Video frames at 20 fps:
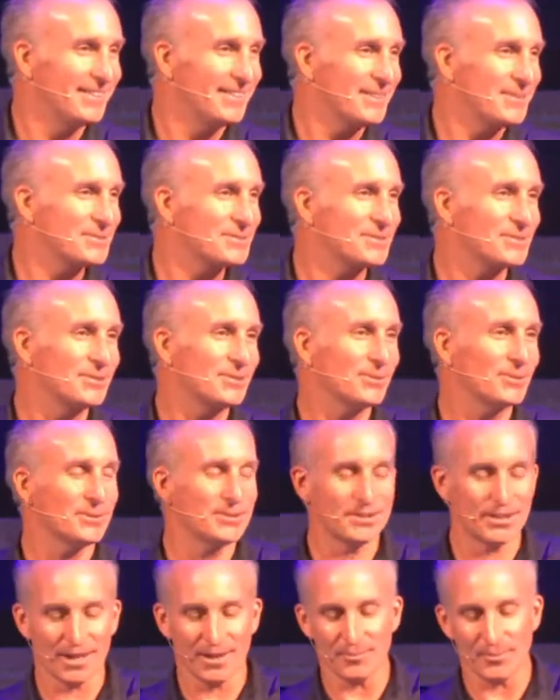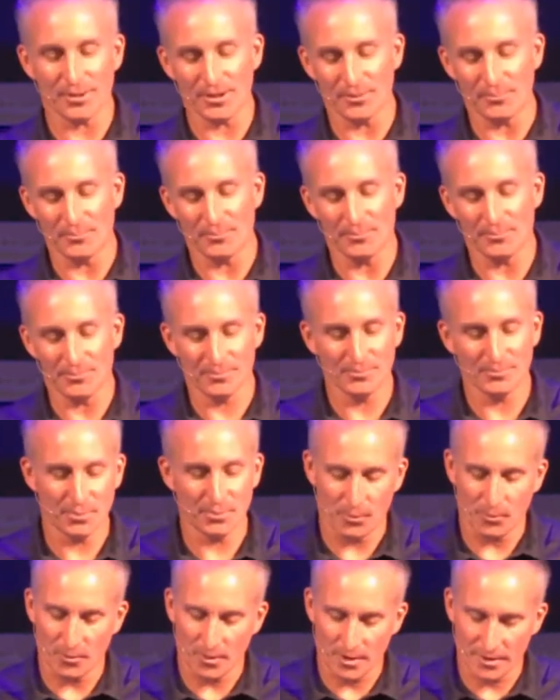wasn't the only time I
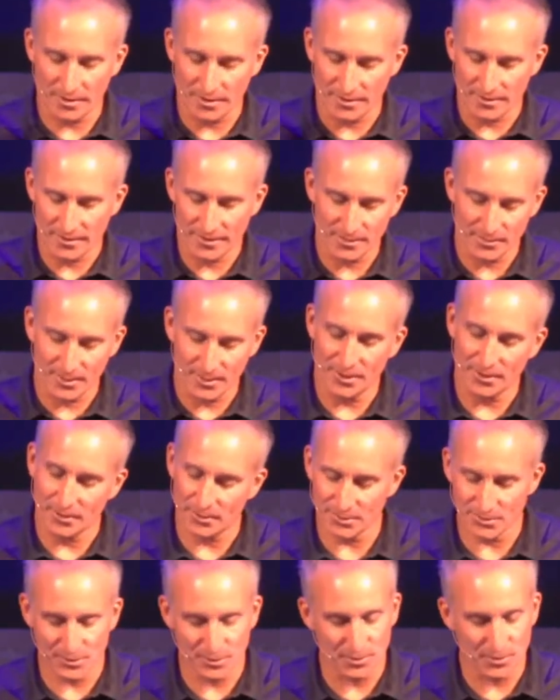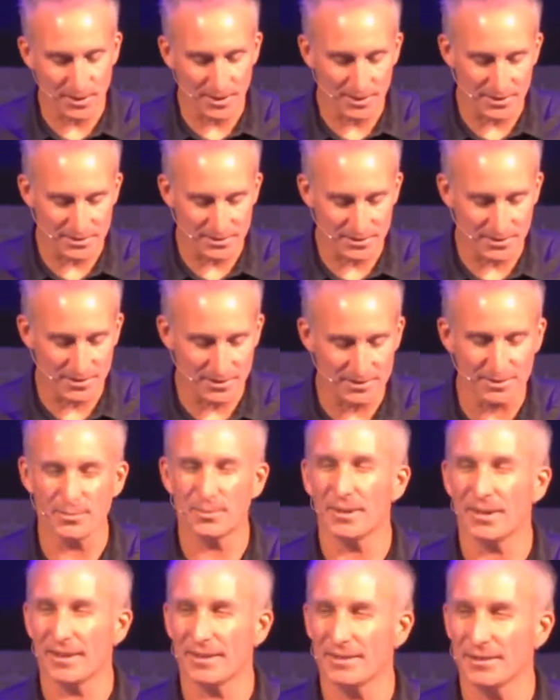put water in my uncle's 280Zs.
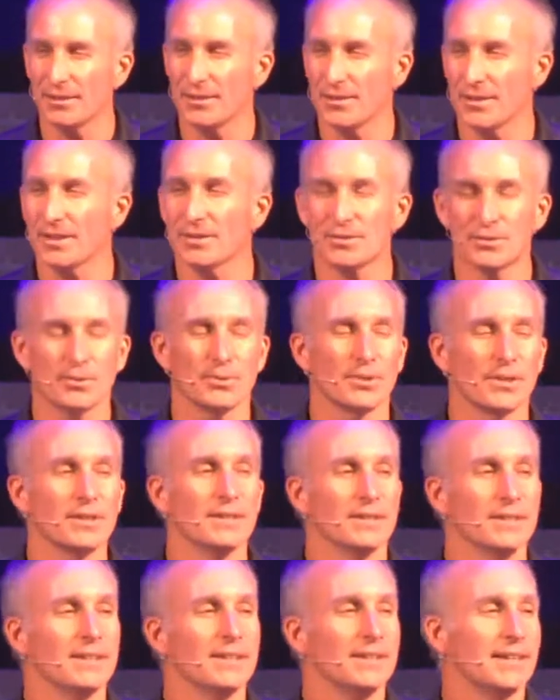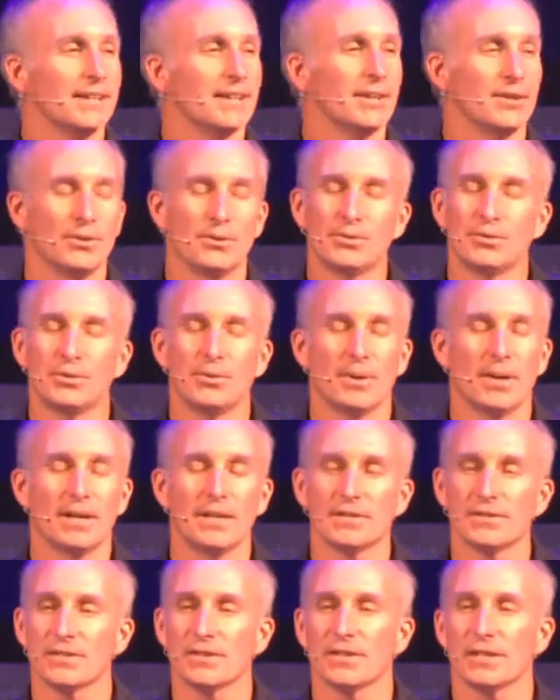I, I tell you that story. He got a new
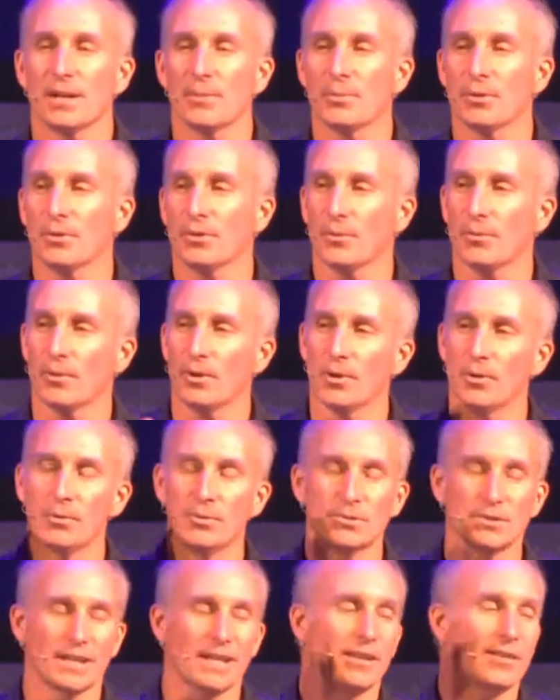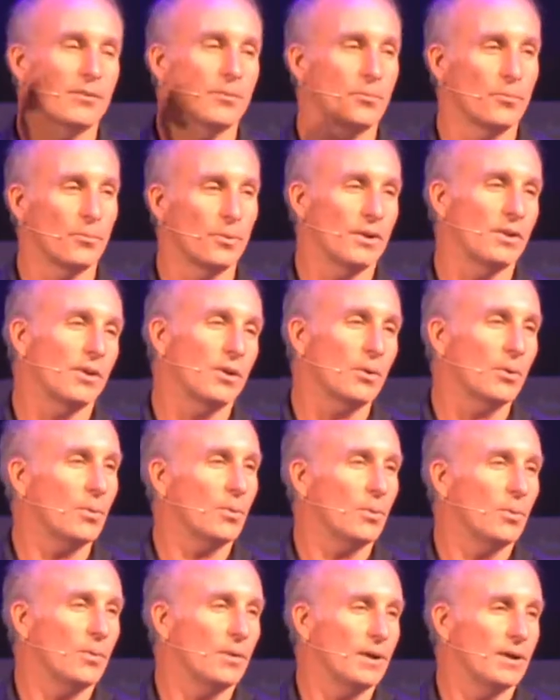280Z, and I put the hose in the window
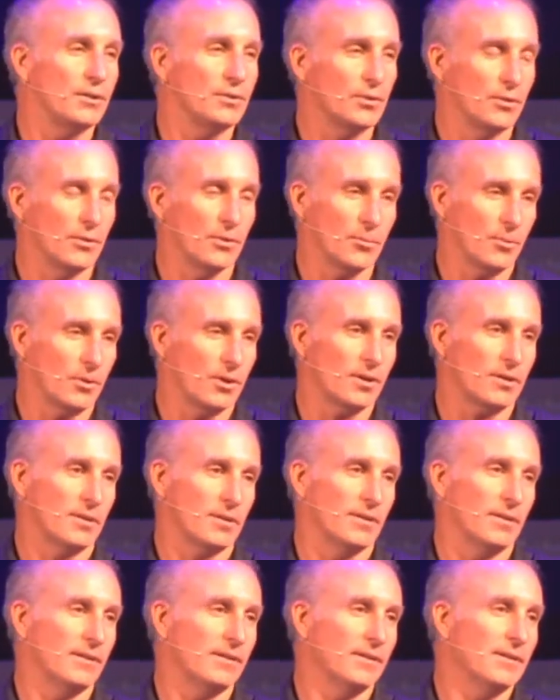and turned the water on.